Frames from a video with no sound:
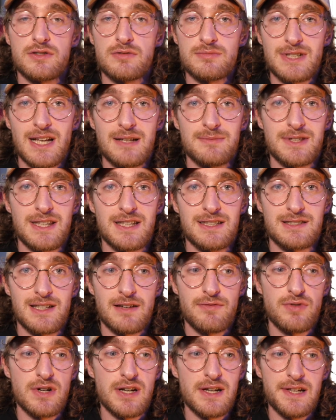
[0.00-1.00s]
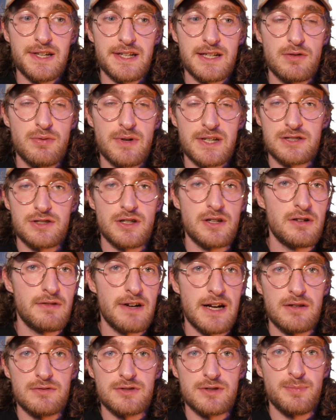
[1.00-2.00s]
sometimes things have really quick
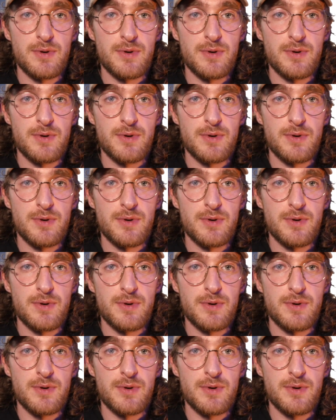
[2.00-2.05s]
turnarounds.